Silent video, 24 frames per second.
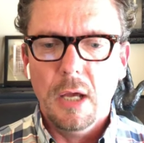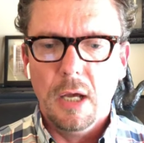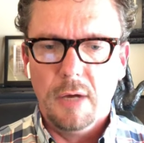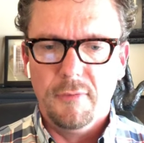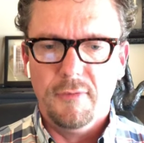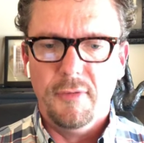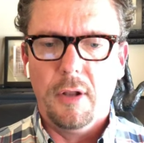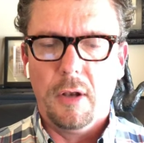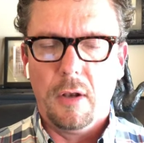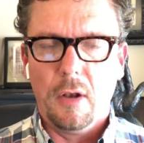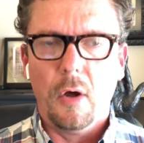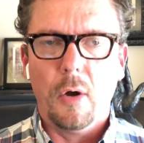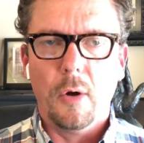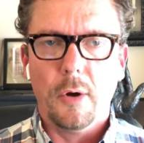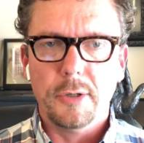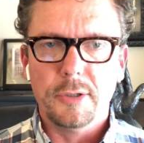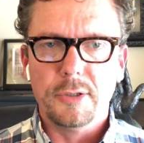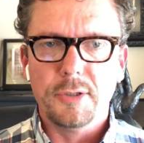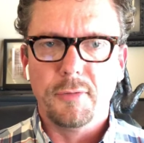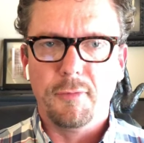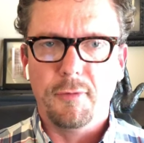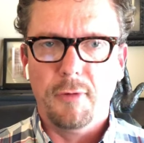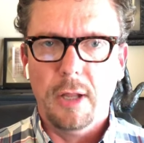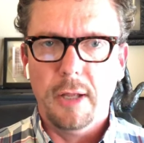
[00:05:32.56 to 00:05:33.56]
of the
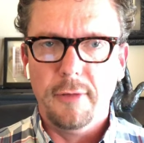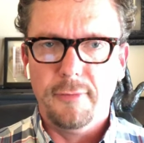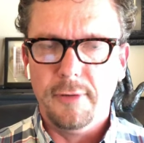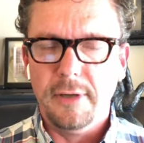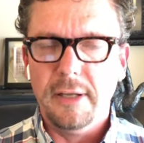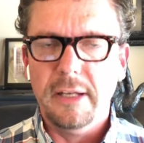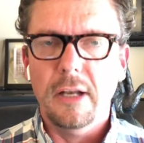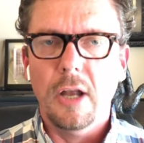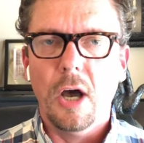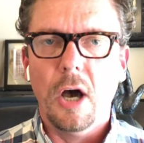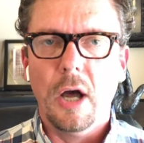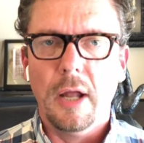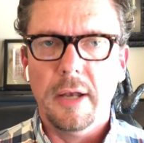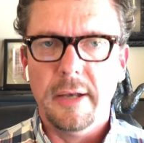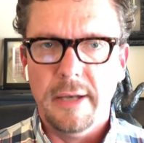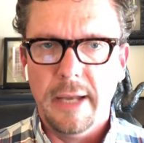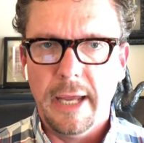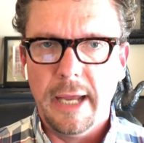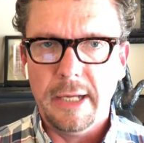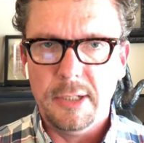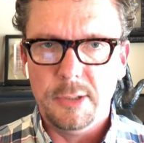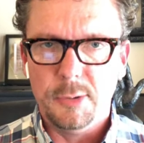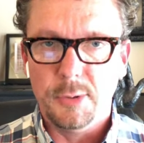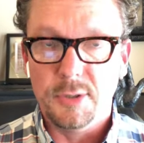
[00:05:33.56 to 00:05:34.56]
large, fluffy,
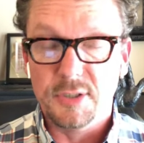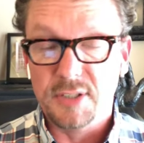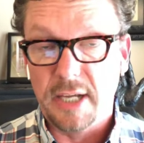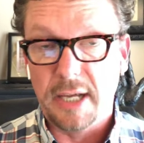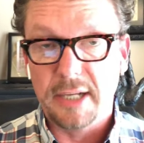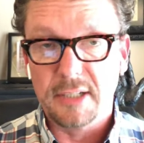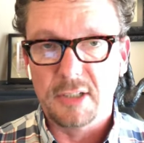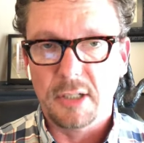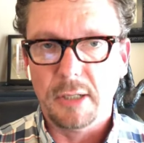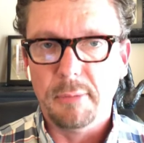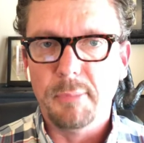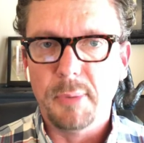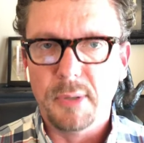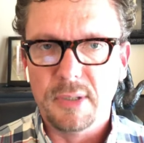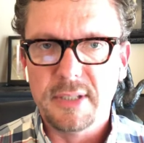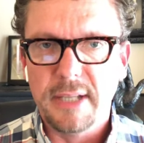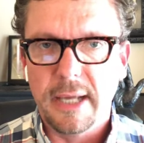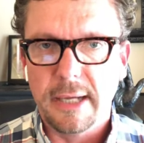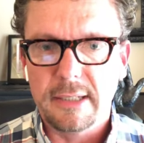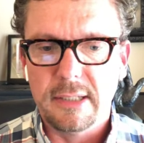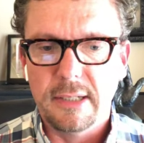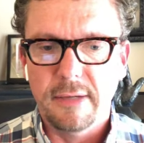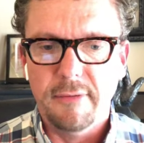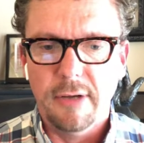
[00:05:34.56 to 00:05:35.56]
non-dangerous, actually
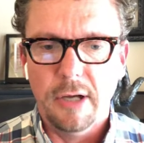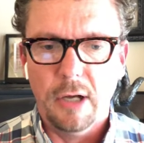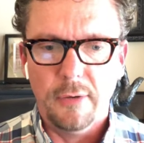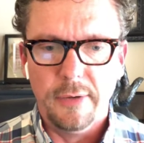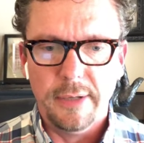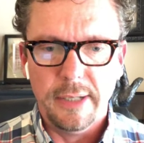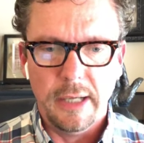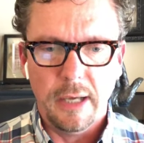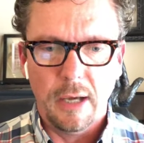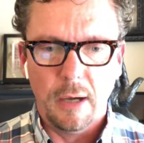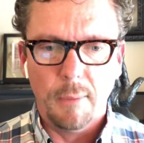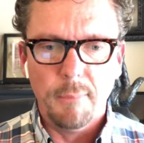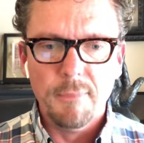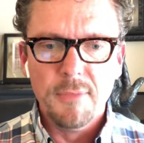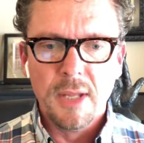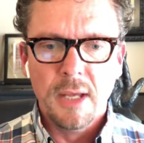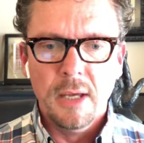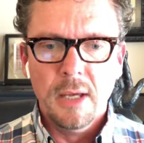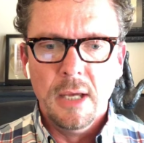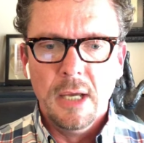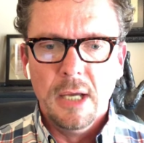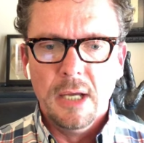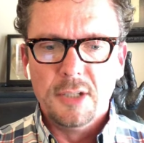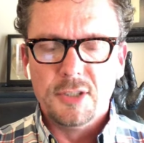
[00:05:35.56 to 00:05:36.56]
protective LDL.
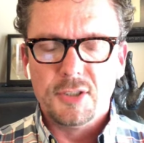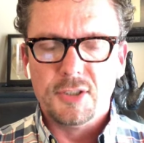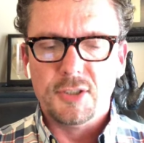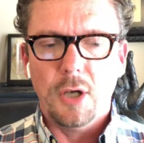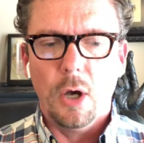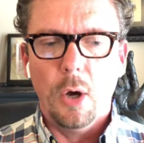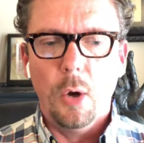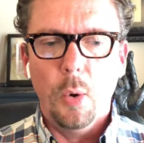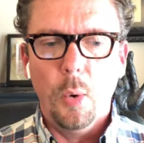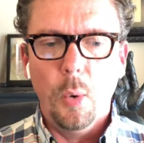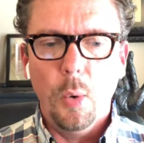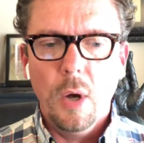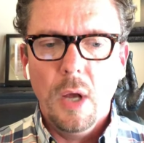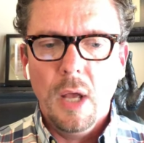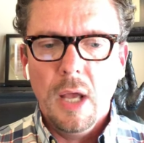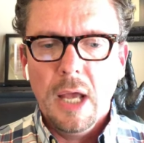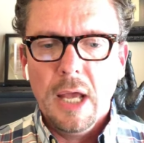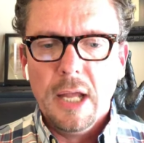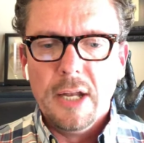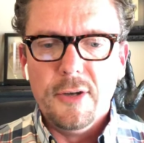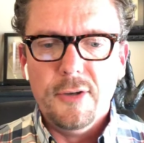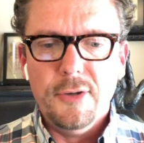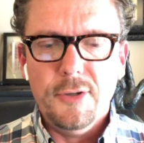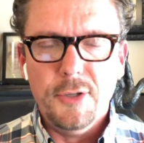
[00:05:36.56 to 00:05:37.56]
So
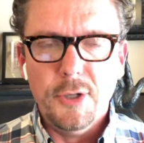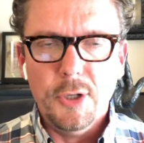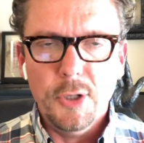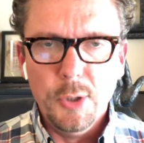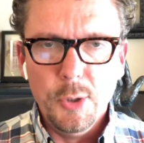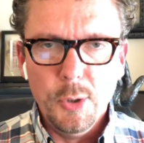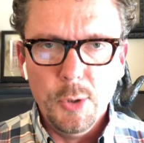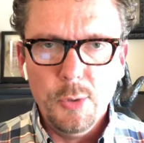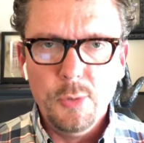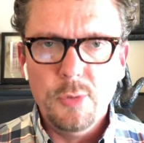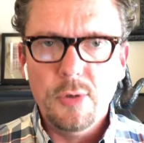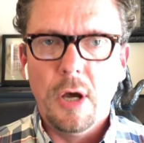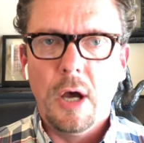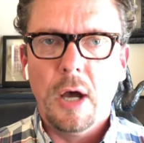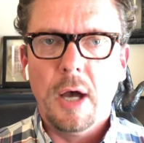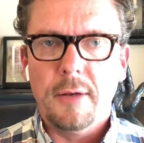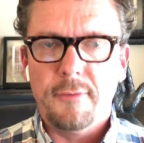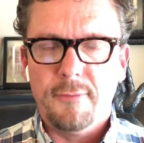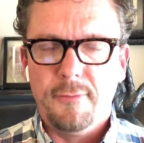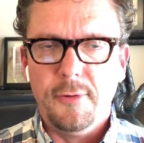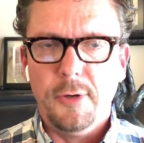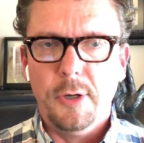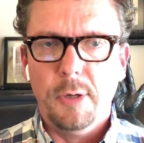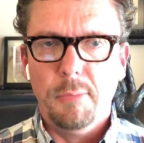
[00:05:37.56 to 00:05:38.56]
do
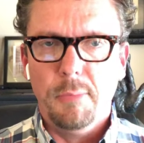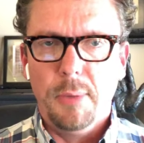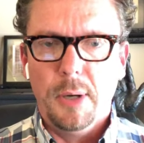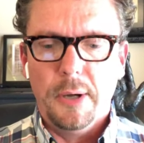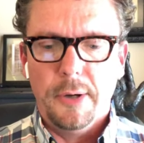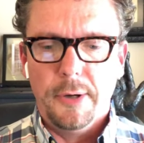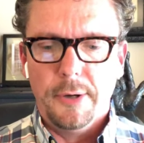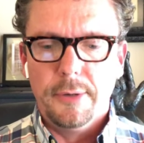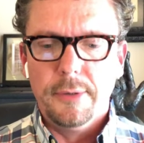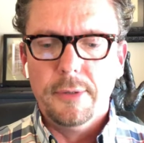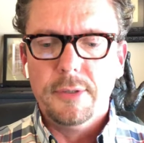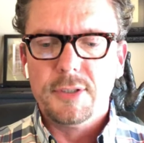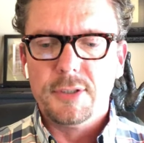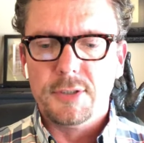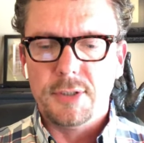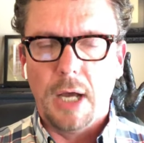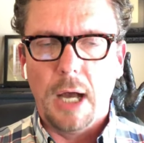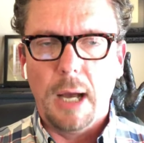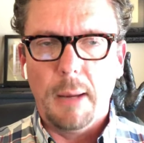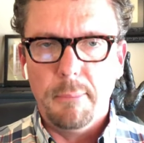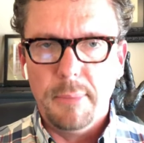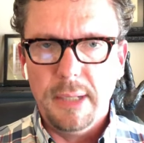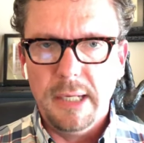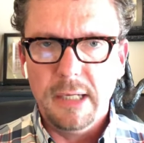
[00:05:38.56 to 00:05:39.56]
not fear butter.
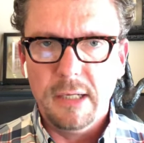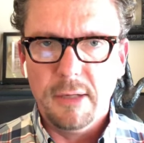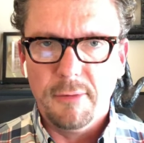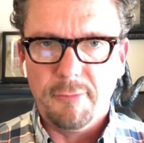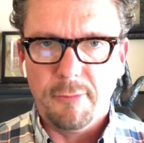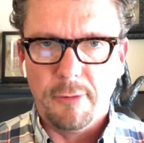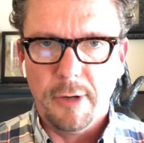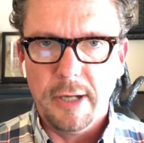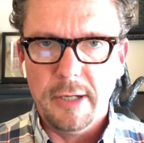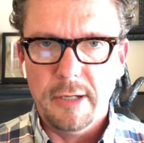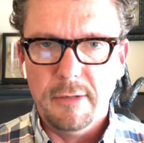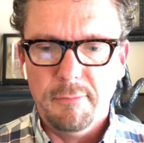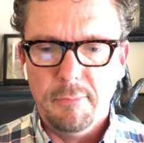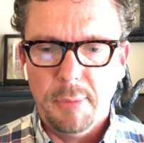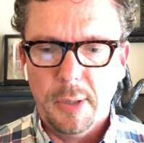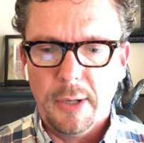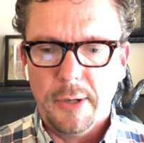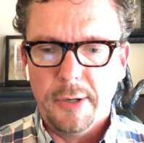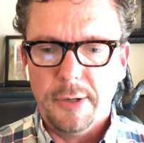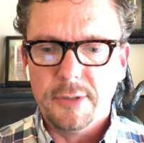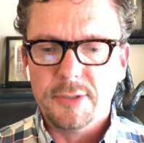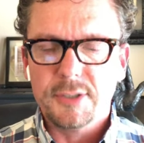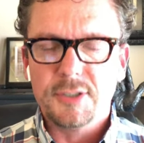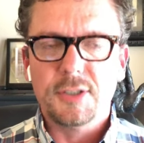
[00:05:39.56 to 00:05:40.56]
Stop being afraid of
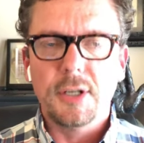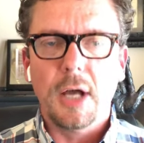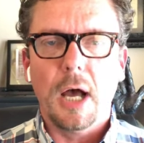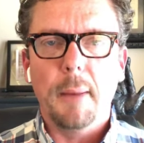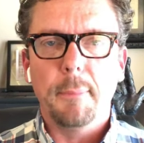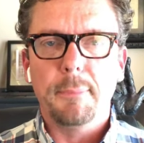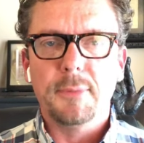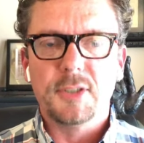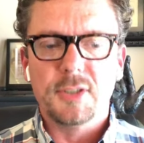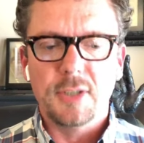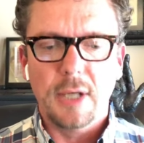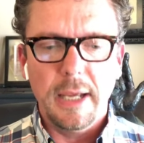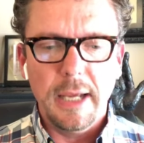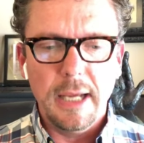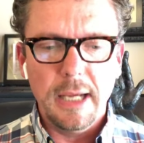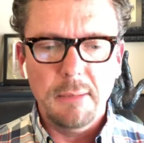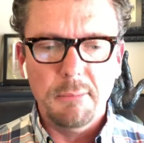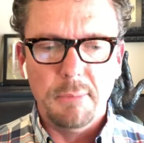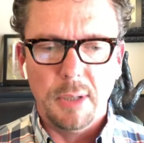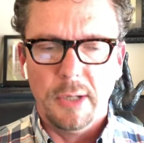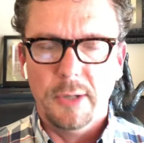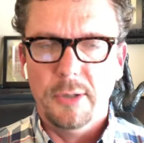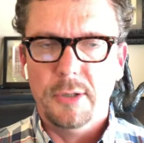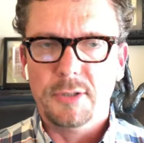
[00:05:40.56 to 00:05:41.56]
butter. Stop
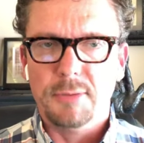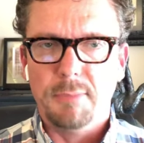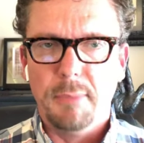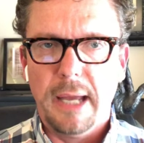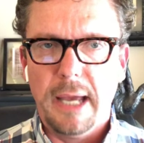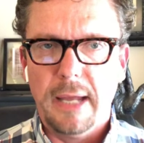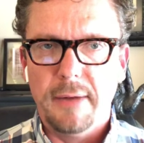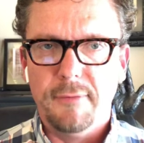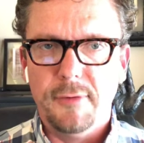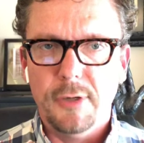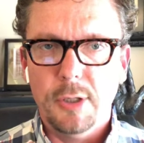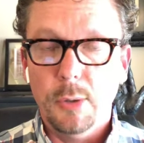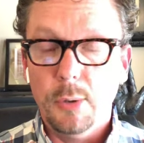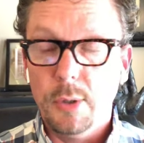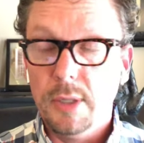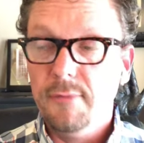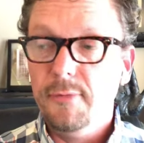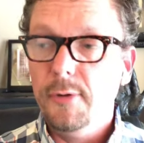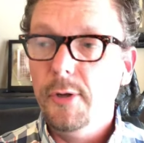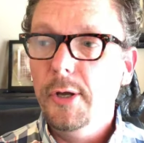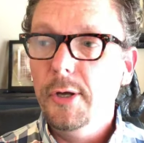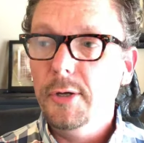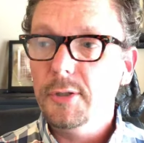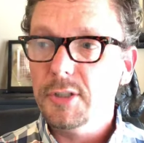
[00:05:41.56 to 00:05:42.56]
saying butter's bad for you. And
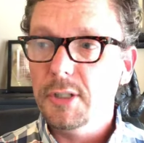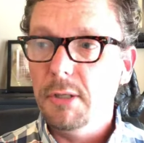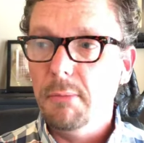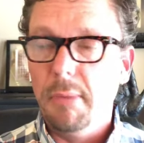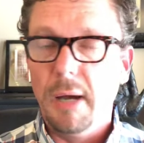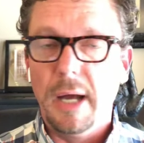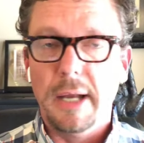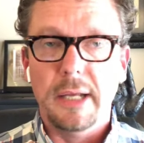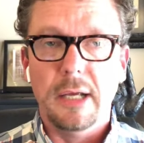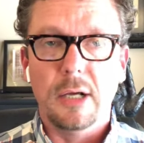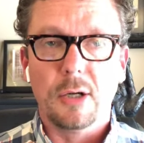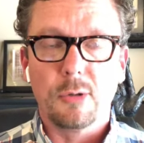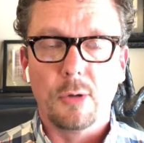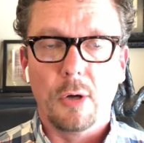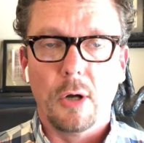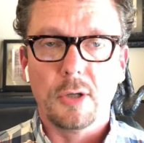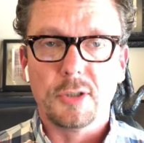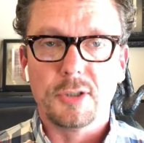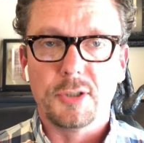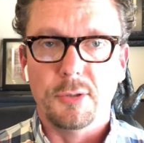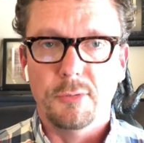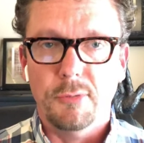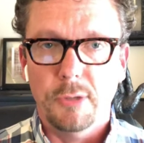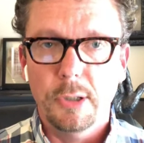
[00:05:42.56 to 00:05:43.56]
if you hear somebody
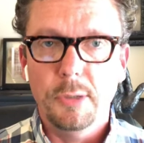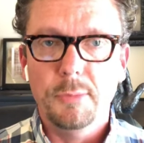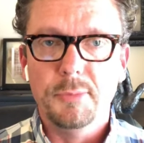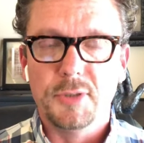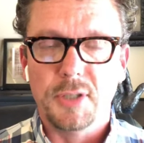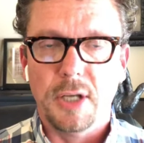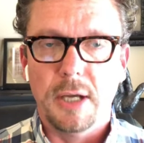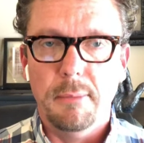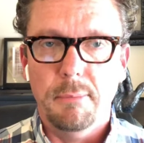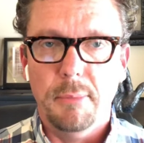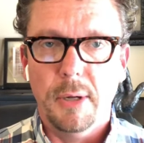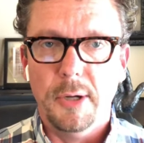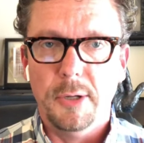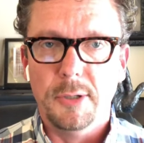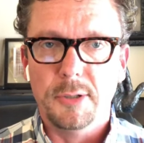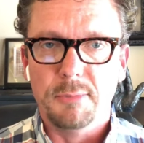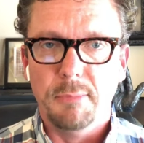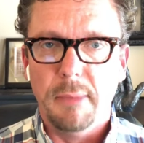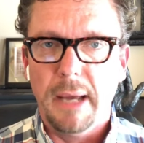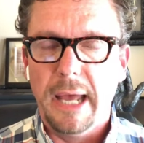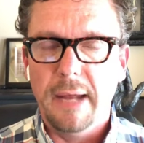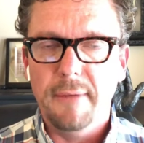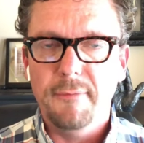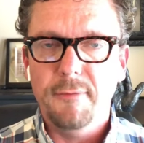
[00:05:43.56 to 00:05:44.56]
across the room say butter's
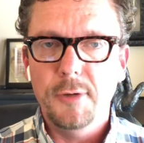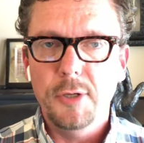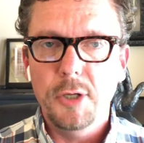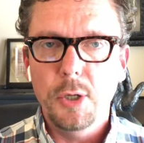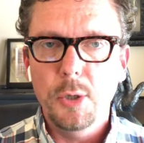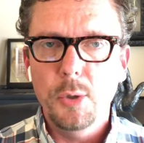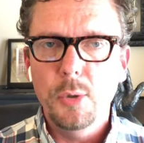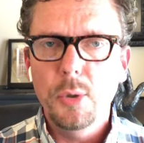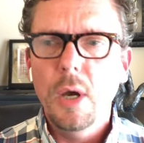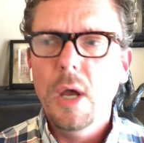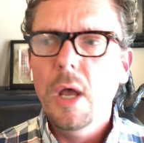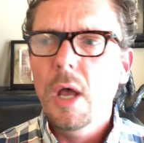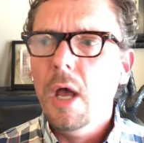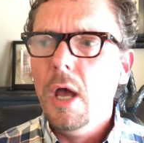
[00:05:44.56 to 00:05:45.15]
bad for you,